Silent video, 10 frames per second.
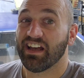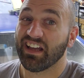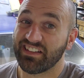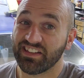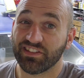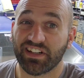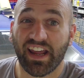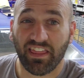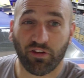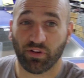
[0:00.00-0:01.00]
until
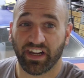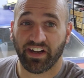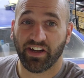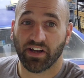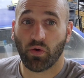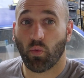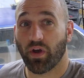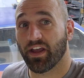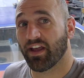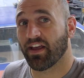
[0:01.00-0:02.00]
day 3
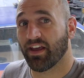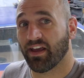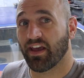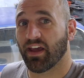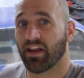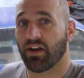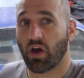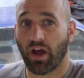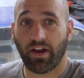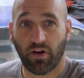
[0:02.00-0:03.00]
when
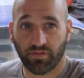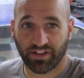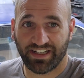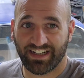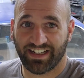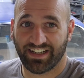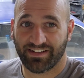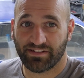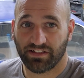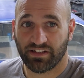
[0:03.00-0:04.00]
I overheated.